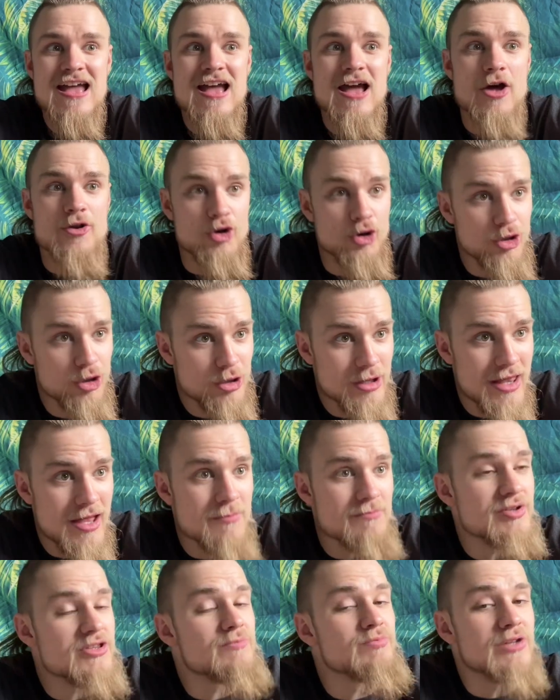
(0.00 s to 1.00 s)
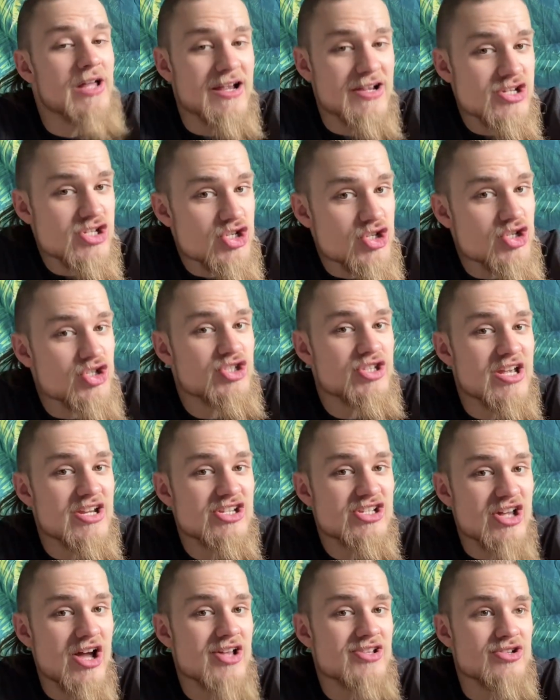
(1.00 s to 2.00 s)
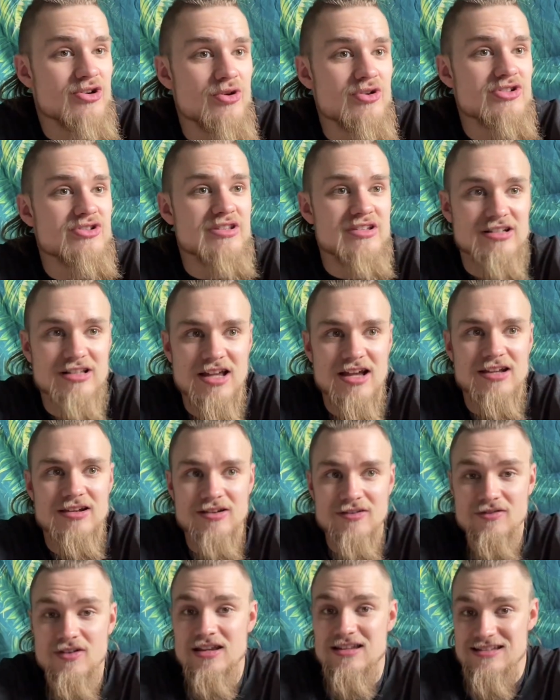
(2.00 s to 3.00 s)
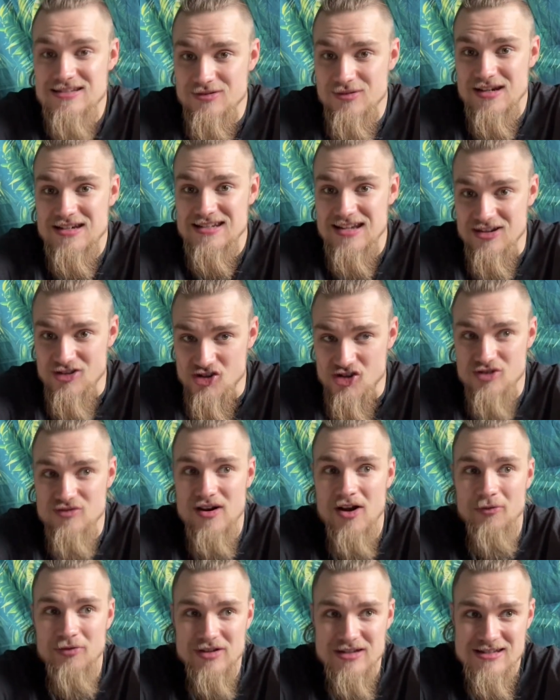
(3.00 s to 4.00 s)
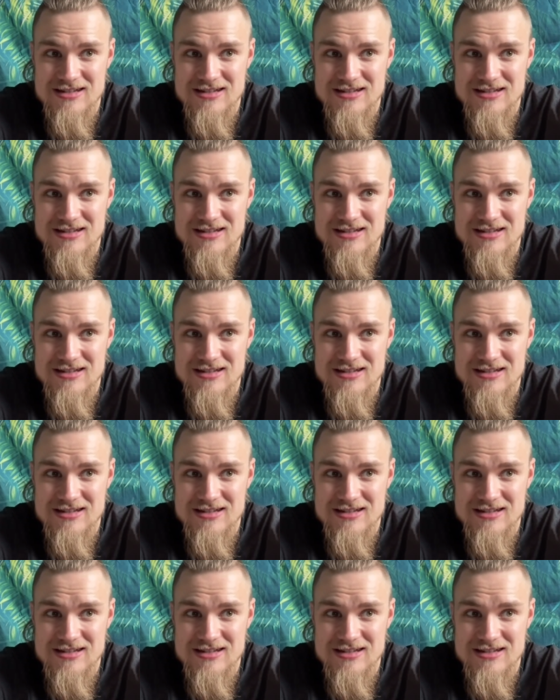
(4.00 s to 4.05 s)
And not only that, but the pliosaurs, they start to go into decline, into extinction around this